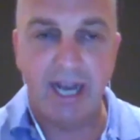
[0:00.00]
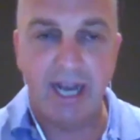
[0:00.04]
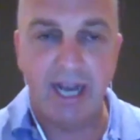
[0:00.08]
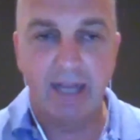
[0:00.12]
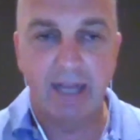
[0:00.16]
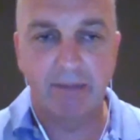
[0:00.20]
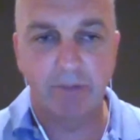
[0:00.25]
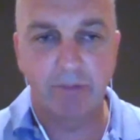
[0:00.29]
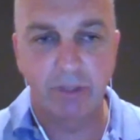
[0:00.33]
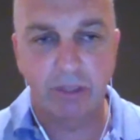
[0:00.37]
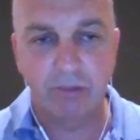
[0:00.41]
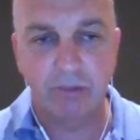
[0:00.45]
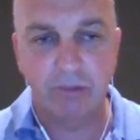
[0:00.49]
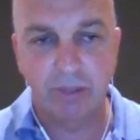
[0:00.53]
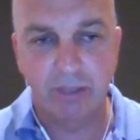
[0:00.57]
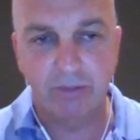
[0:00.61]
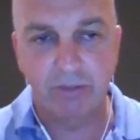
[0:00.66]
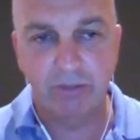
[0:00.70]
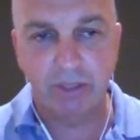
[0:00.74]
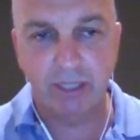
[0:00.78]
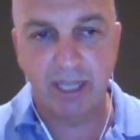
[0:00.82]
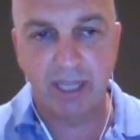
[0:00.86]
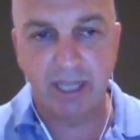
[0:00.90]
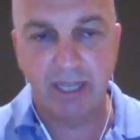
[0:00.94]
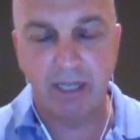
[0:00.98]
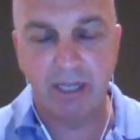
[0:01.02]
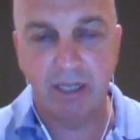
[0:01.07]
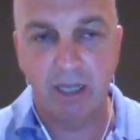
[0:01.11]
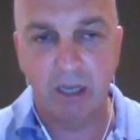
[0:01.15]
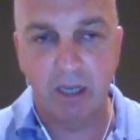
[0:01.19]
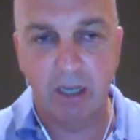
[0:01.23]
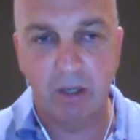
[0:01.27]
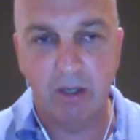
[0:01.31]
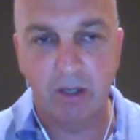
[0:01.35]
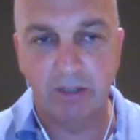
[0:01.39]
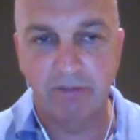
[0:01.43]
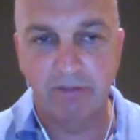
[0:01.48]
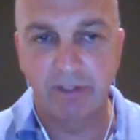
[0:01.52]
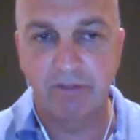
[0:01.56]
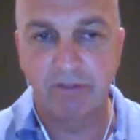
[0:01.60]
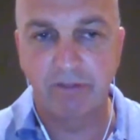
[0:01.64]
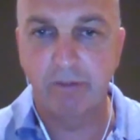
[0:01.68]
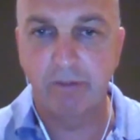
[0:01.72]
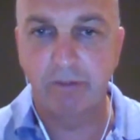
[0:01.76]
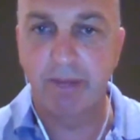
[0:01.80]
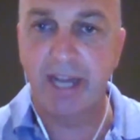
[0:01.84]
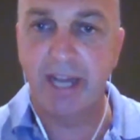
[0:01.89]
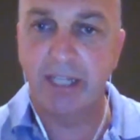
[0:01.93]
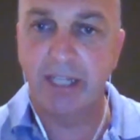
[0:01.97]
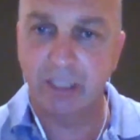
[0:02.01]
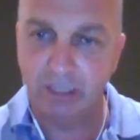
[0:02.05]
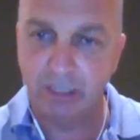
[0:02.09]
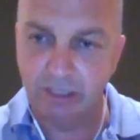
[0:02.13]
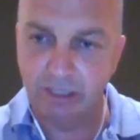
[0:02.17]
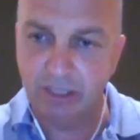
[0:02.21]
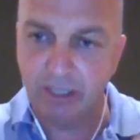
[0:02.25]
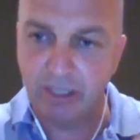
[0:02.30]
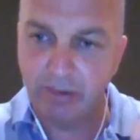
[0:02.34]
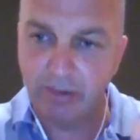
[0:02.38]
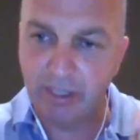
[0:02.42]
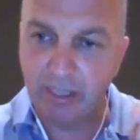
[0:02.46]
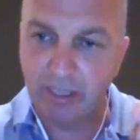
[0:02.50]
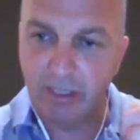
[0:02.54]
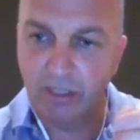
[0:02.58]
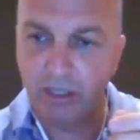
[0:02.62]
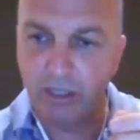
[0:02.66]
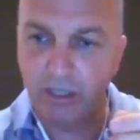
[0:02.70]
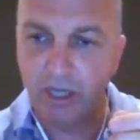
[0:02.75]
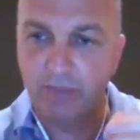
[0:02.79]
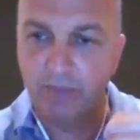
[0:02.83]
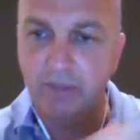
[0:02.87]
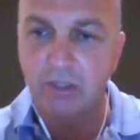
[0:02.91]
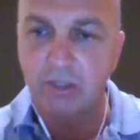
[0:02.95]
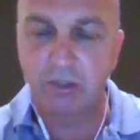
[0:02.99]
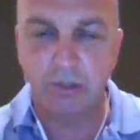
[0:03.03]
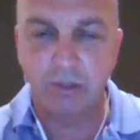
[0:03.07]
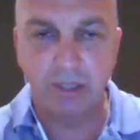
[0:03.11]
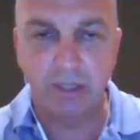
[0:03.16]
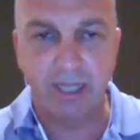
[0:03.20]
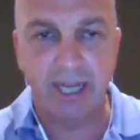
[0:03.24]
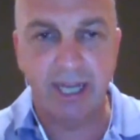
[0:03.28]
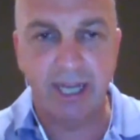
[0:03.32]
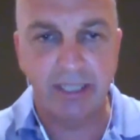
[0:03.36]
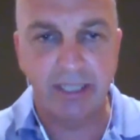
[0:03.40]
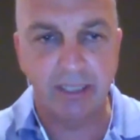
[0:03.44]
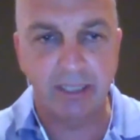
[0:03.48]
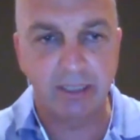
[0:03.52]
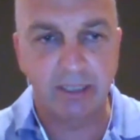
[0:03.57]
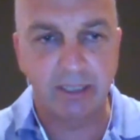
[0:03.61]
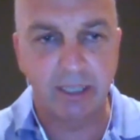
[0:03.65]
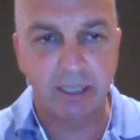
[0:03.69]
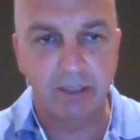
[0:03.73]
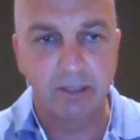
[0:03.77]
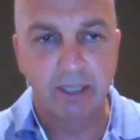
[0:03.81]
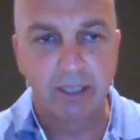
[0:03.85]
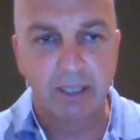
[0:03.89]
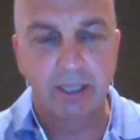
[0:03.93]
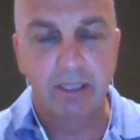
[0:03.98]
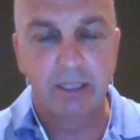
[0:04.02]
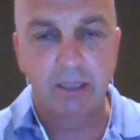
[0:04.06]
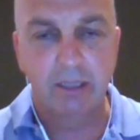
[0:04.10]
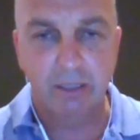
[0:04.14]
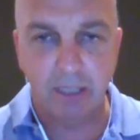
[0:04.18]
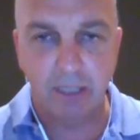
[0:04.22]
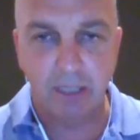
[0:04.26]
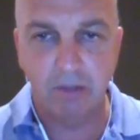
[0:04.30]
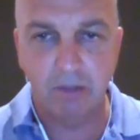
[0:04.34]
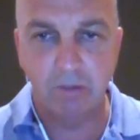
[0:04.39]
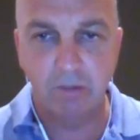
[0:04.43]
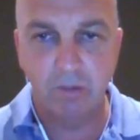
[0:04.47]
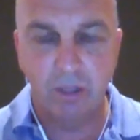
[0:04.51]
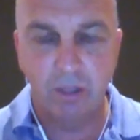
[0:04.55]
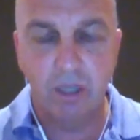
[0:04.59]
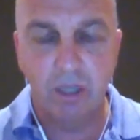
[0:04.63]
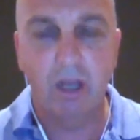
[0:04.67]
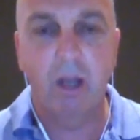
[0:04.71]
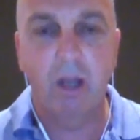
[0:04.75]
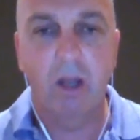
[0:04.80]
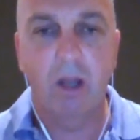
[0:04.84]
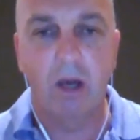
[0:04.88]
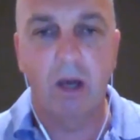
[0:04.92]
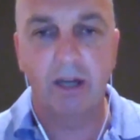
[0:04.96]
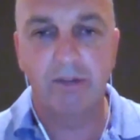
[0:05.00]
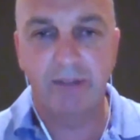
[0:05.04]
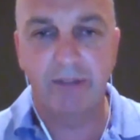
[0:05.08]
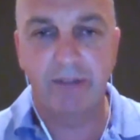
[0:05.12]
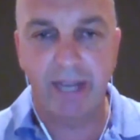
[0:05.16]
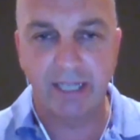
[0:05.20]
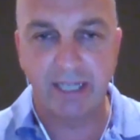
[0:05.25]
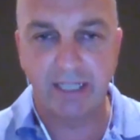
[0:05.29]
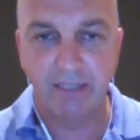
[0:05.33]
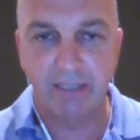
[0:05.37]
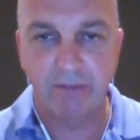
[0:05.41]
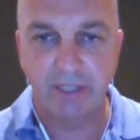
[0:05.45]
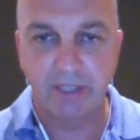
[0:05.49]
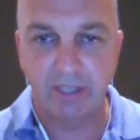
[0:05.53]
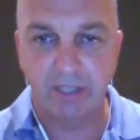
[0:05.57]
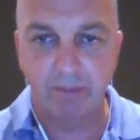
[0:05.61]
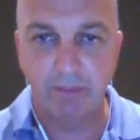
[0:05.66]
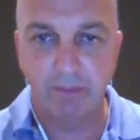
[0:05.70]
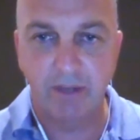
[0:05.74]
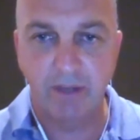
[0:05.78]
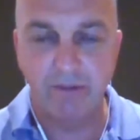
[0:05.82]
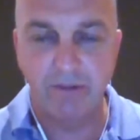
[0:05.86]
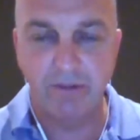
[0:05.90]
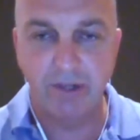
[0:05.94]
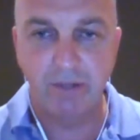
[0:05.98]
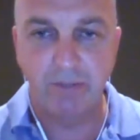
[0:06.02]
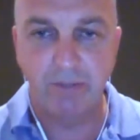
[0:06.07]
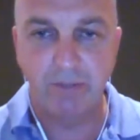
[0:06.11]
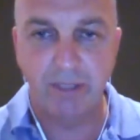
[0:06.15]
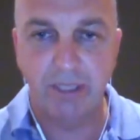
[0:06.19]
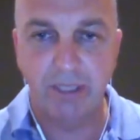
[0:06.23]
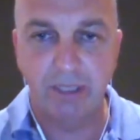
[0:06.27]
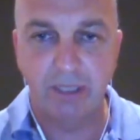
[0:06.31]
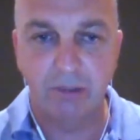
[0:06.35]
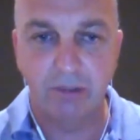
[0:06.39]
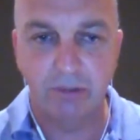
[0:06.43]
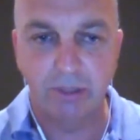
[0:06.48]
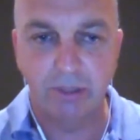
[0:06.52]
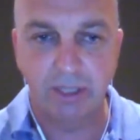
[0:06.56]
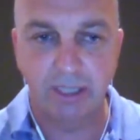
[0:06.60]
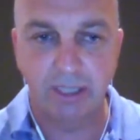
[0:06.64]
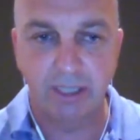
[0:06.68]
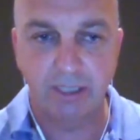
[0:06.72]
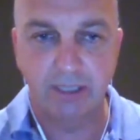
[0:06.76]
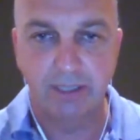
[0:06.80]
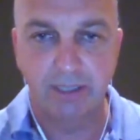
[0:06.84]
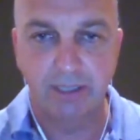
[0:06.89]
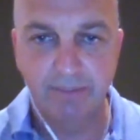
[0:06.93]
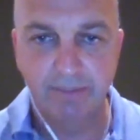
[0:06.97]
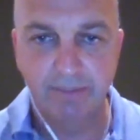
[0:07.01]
which will give us a lot of information so we can diamond drill under. So a lot of activity, a very busy drill season.